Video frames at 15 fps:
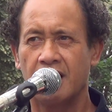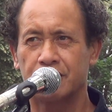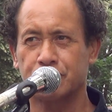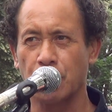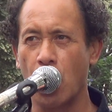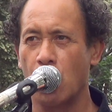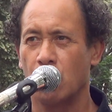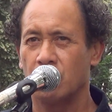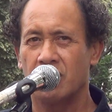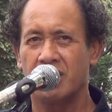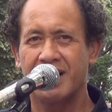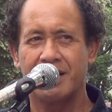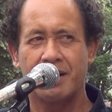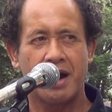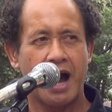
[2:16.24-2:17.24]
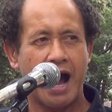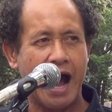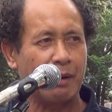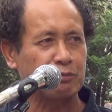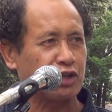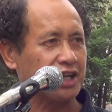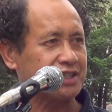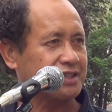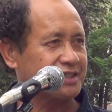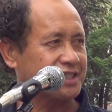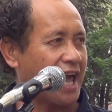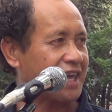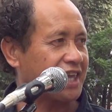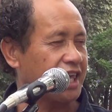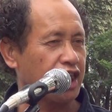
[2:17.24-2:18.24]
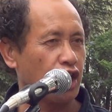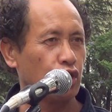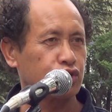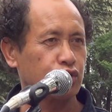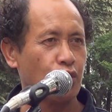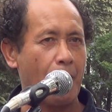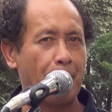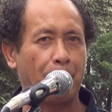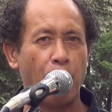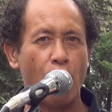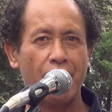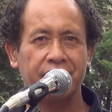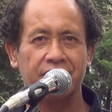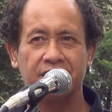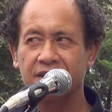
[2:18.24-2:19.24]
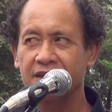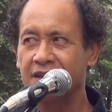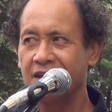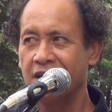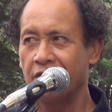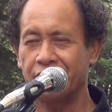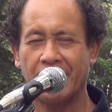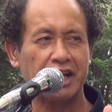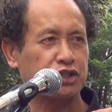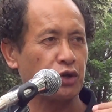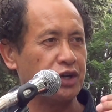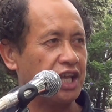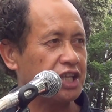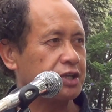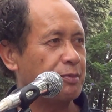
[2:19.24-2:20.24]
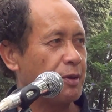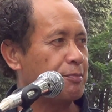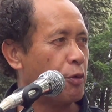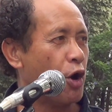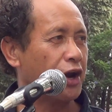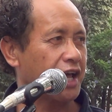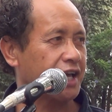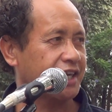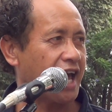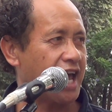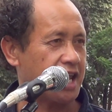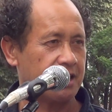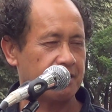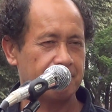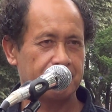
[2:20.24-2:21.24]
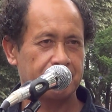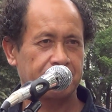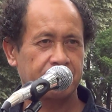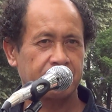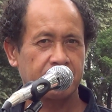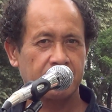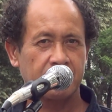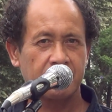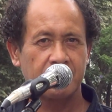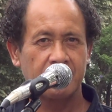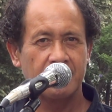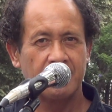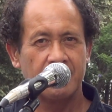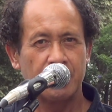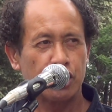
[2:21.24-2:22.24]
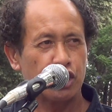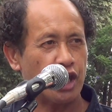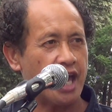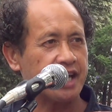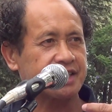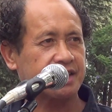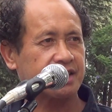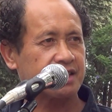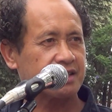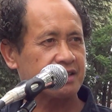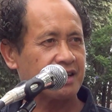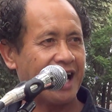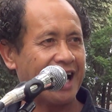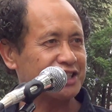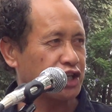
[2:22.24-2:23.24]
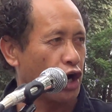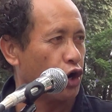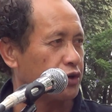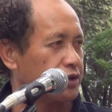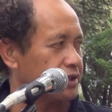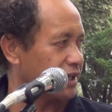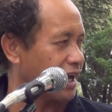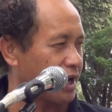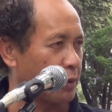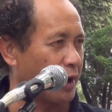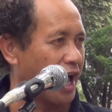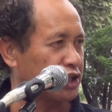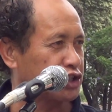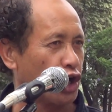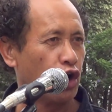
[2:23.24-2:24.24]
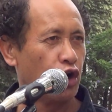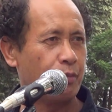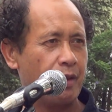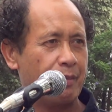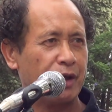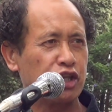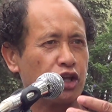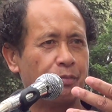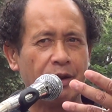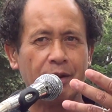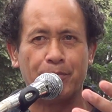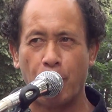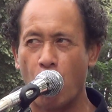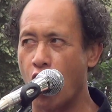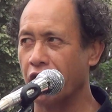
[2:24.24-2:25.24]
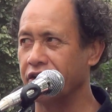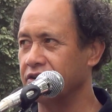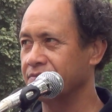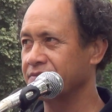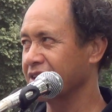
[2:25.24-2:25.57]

So, I'm just taking you to a point that you need to be born again. Yes, I told, like what I told people, you've been born,